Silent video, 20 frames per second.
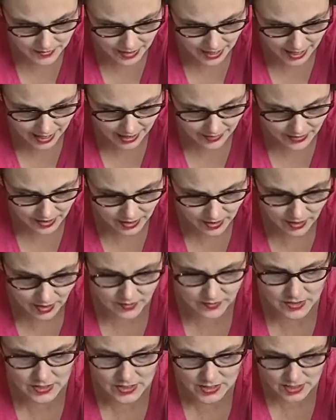Having a
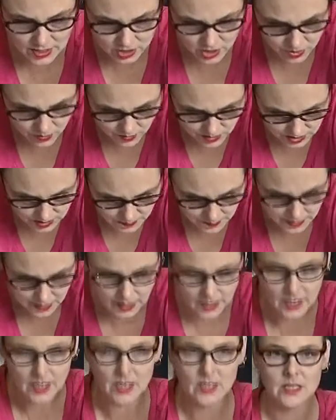conversation with
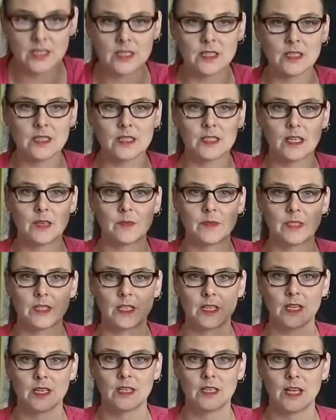spirit isn't the same as
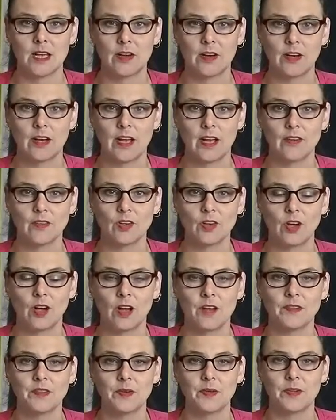sitting down and having
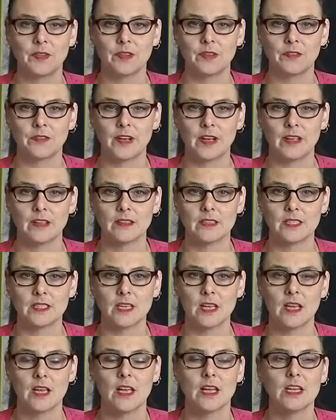coffee with a friend.
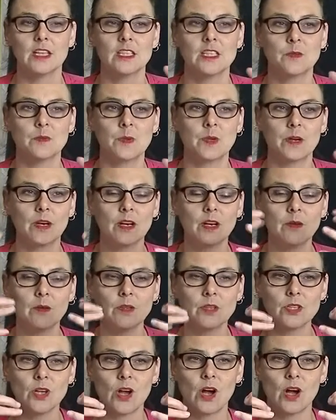Spirit
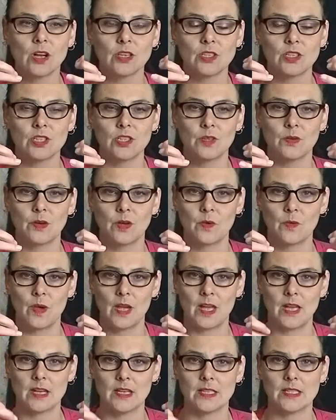will talk to you in
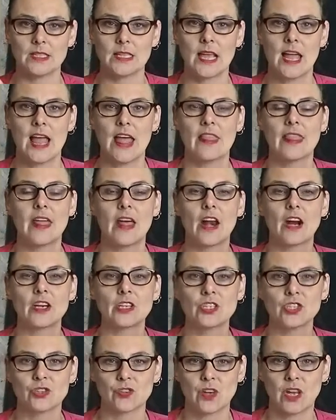ways that are
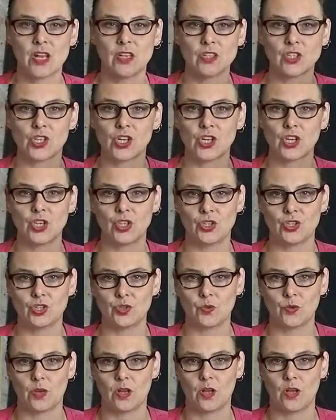strange and
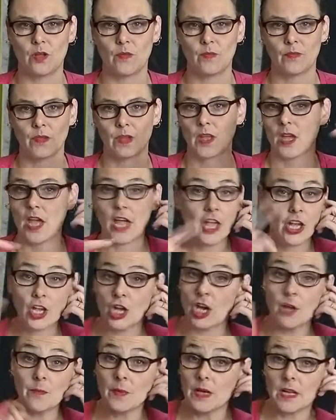unusual. It
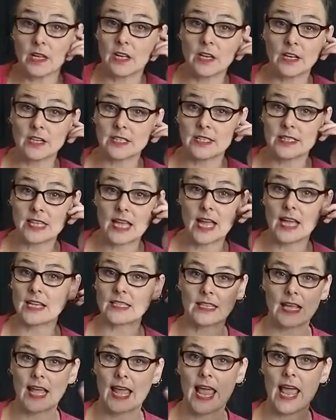could be clear as day,
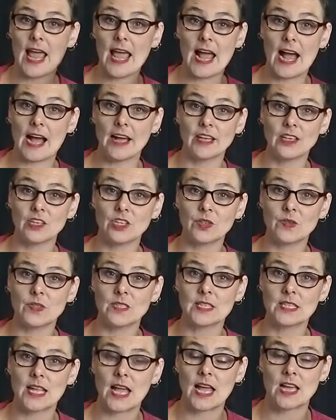as like, hey, how you doing
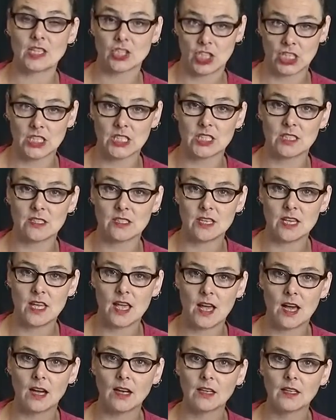today? It's good to see
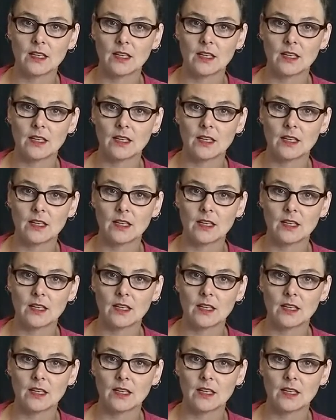ya.